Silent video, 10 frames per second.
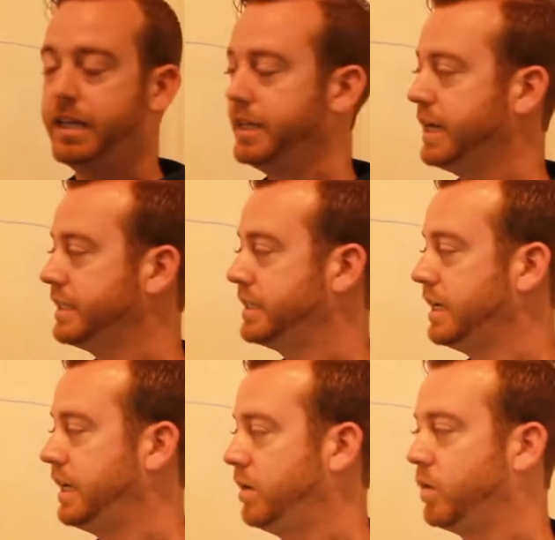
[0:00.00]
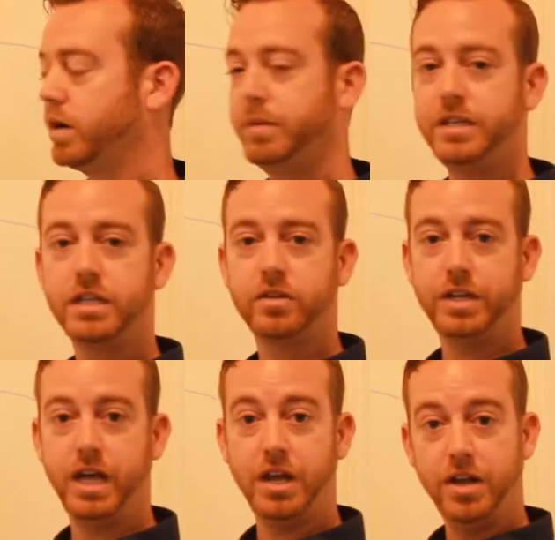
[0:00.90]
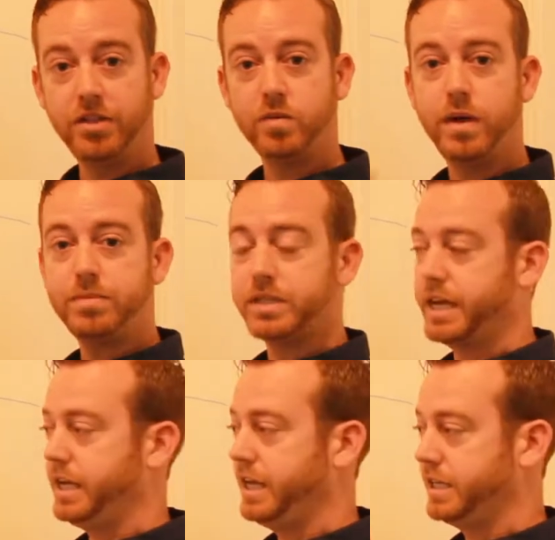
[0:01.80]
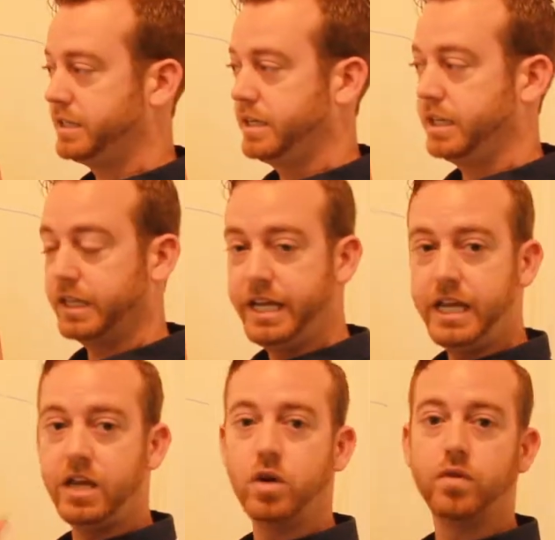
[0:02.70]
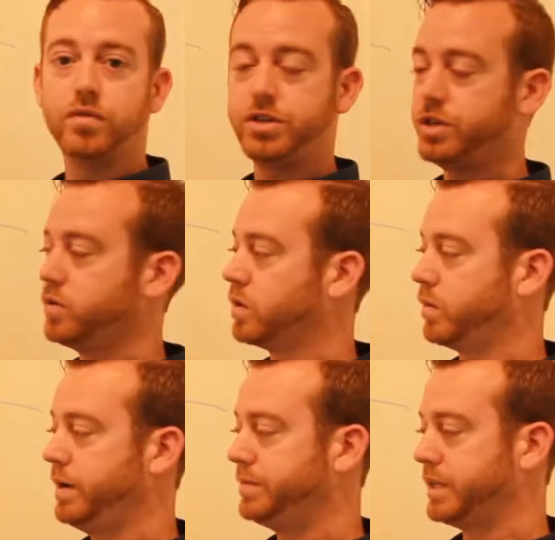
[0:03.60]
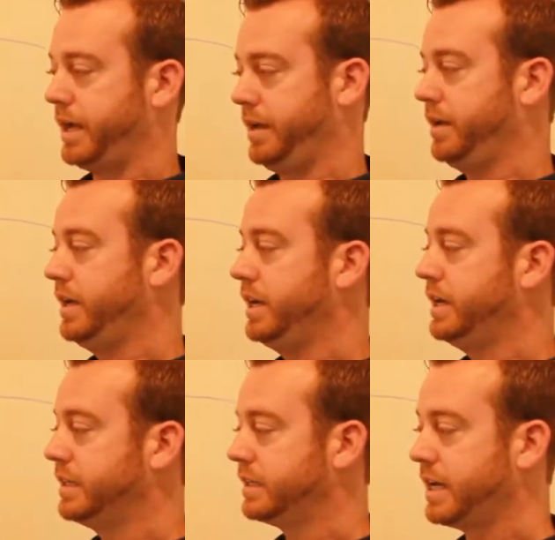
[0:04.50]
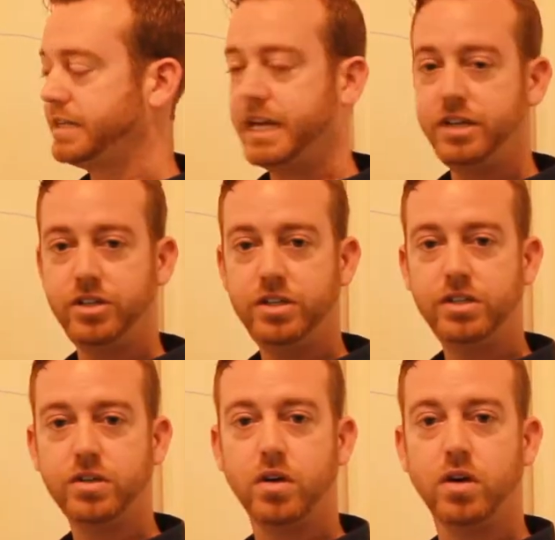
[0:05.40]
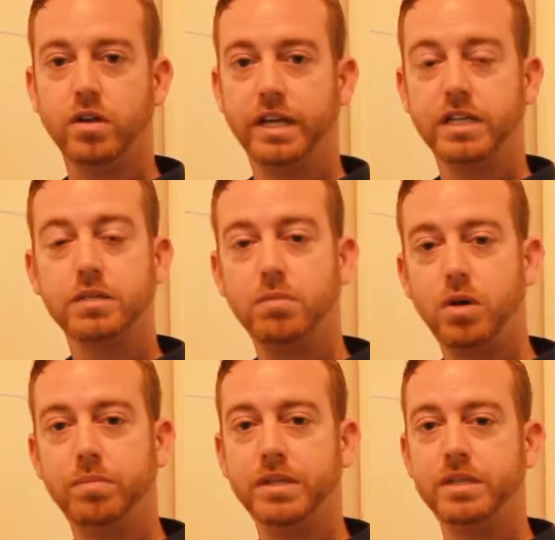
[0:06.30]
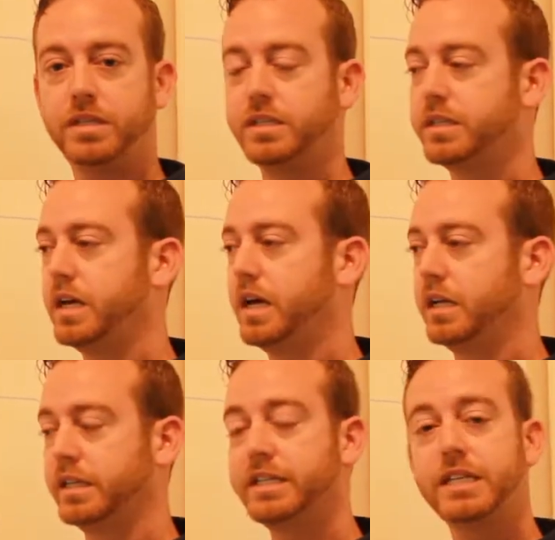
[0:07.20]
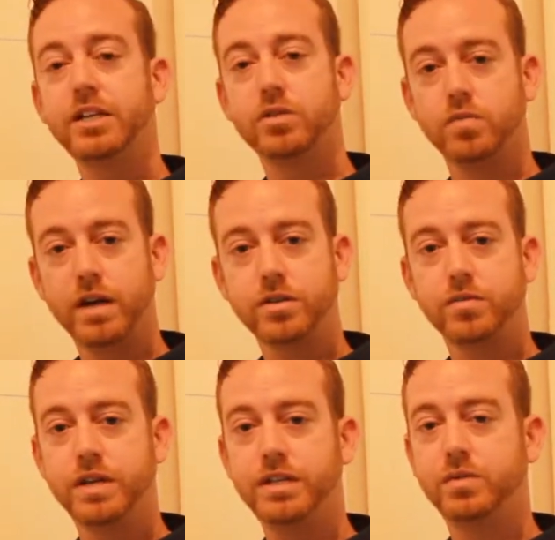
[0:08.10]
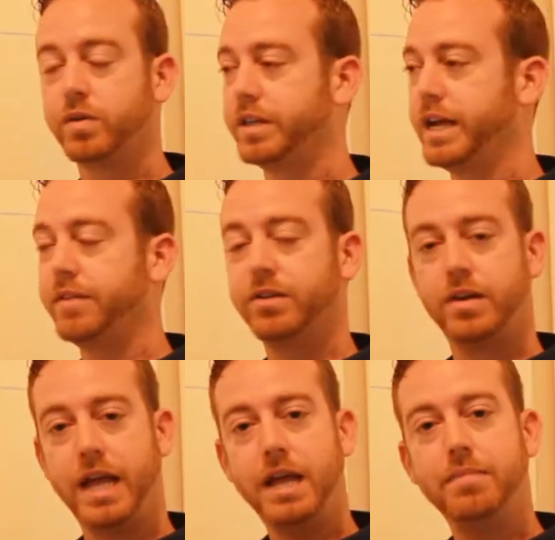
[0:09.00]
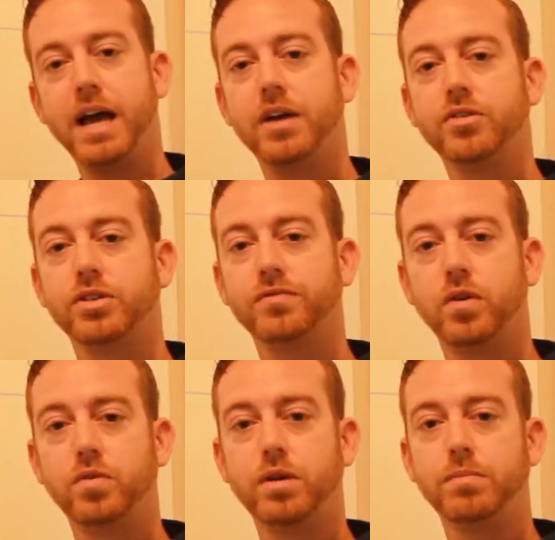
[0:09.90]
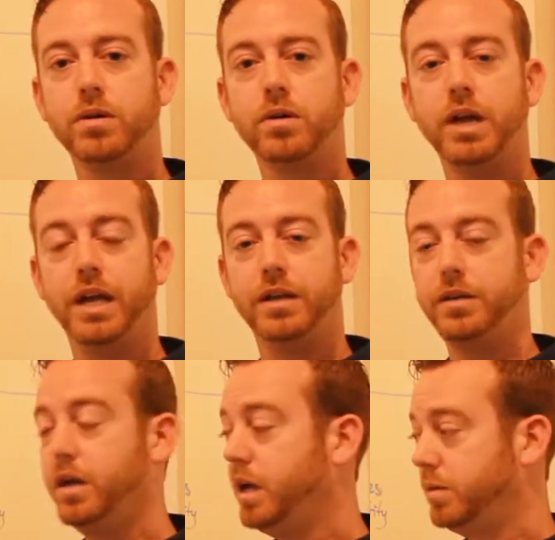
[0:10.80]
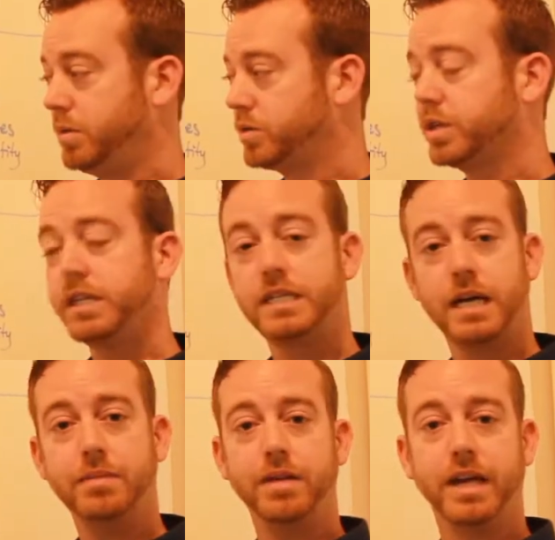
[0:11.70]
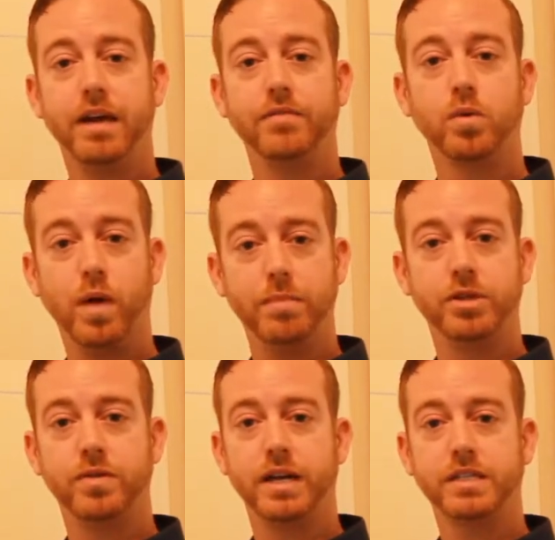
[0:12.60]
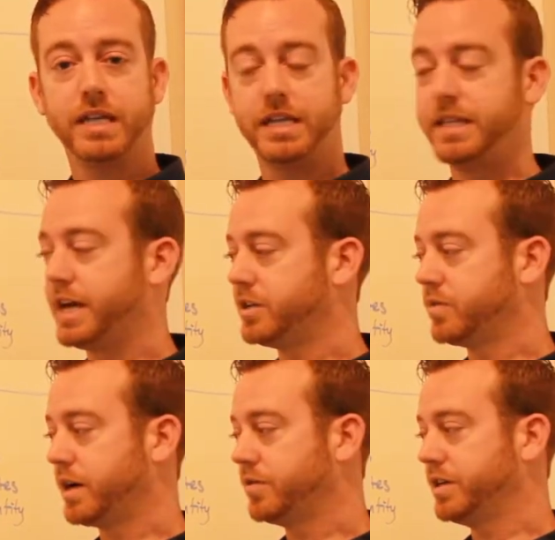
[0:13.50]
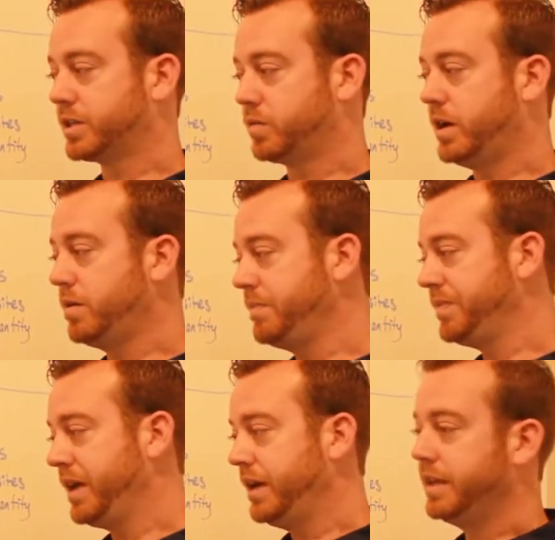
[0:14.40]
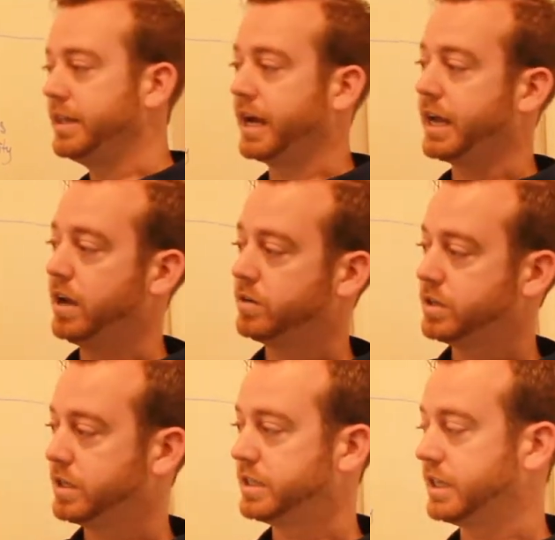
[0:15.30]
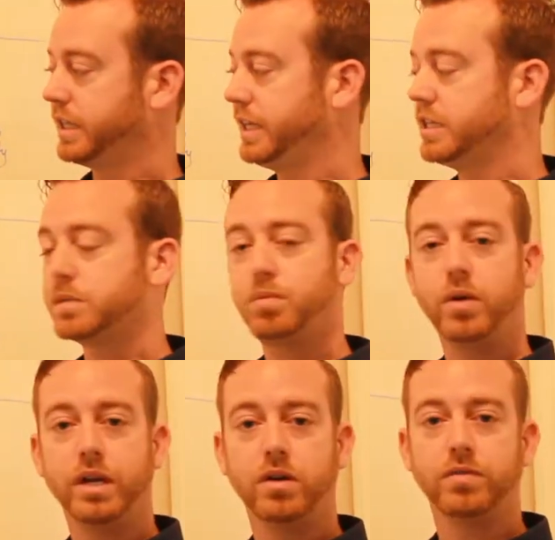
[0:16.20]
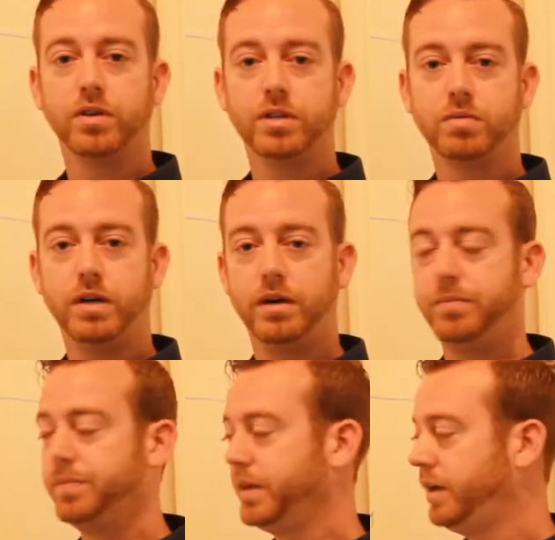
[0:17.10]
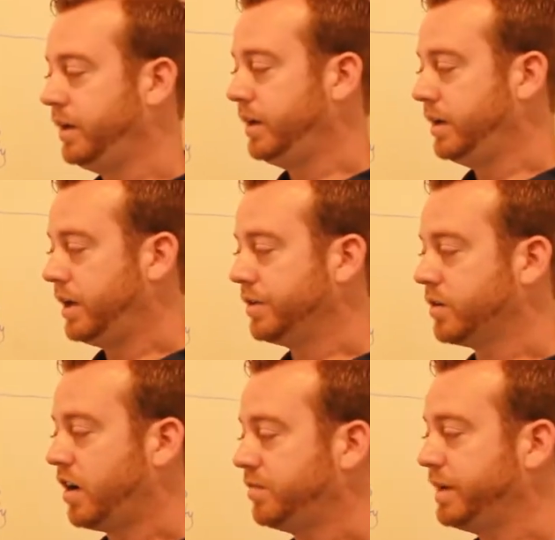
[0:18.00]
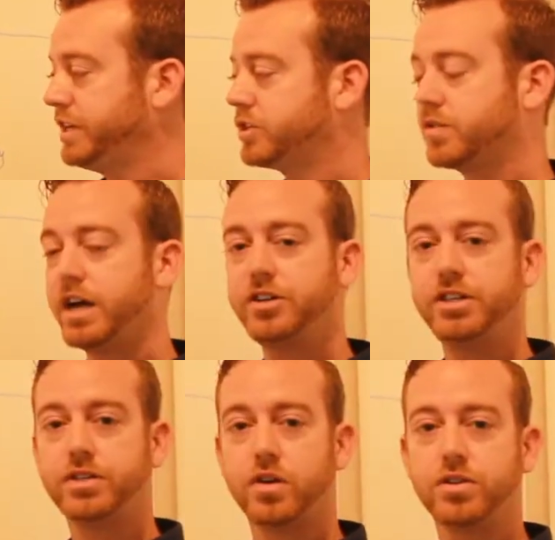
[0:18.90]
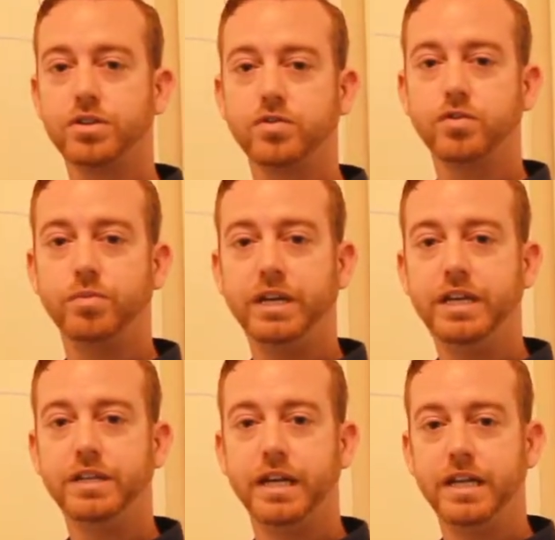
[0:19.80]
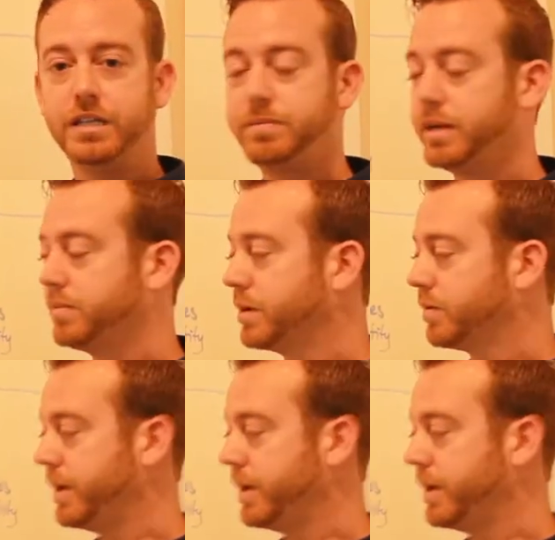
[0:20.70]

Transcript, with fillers: and that's where basically another website is linking over to your website. Citations are like small business listing directories where they have your name, address, phone number, and most of the time they have your web address in that directory as well. That counts as a link that's pointing over as well. Other off-page strategies are social media. That is becoming a